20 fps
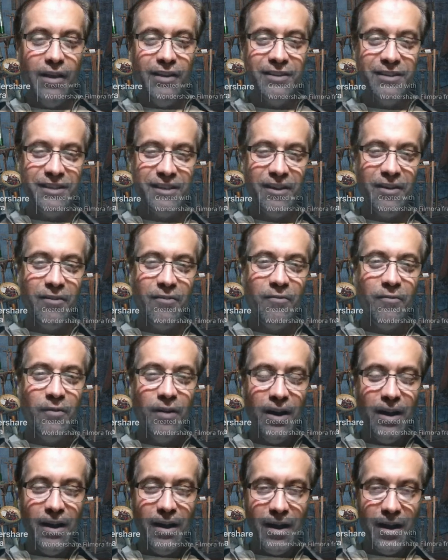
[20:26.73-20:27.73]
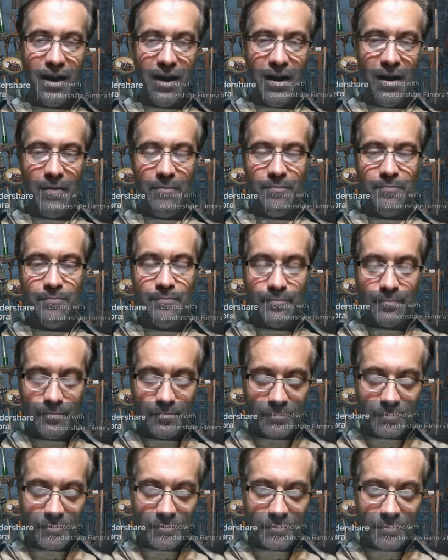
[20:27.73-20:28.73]
So I
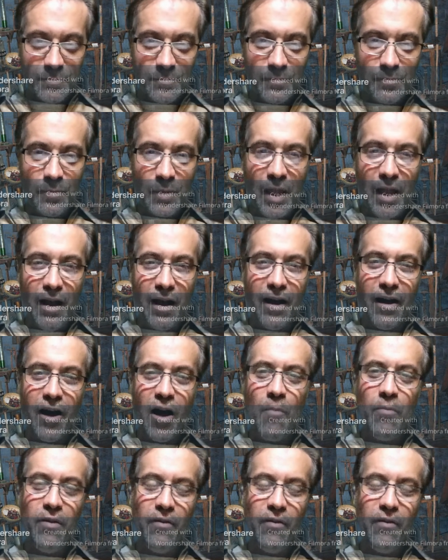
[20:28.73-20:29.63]
hope